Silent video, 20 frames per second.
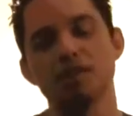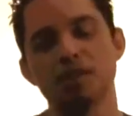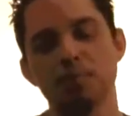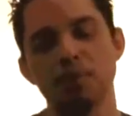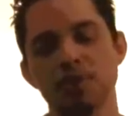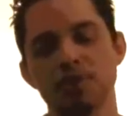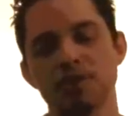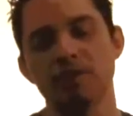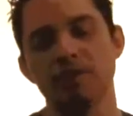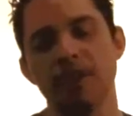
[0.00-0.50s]
It's
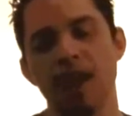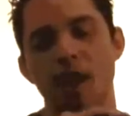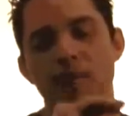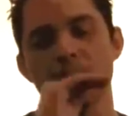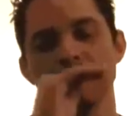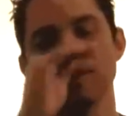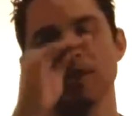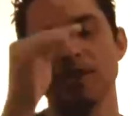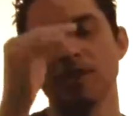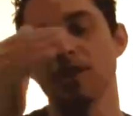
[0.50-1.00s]
supposed to have
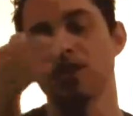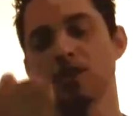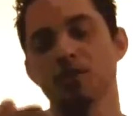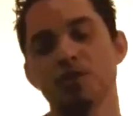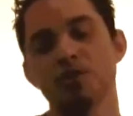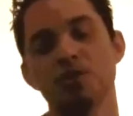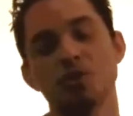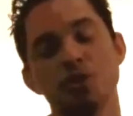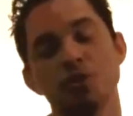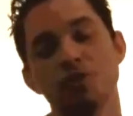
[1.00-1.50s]
happened in the
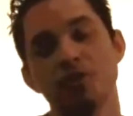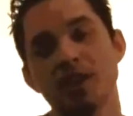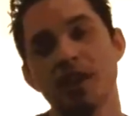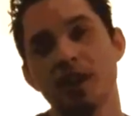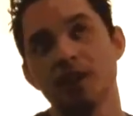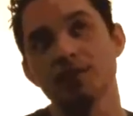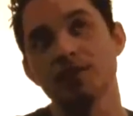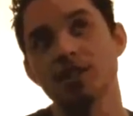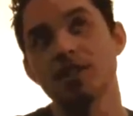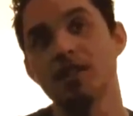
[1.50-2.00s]
year two
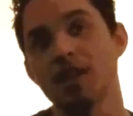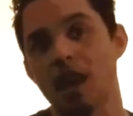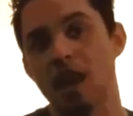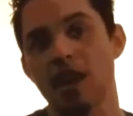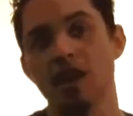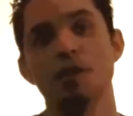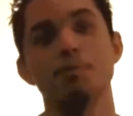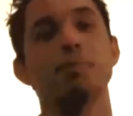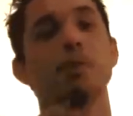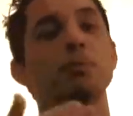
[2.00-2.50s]
thousand
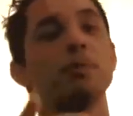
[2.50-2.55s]
nine,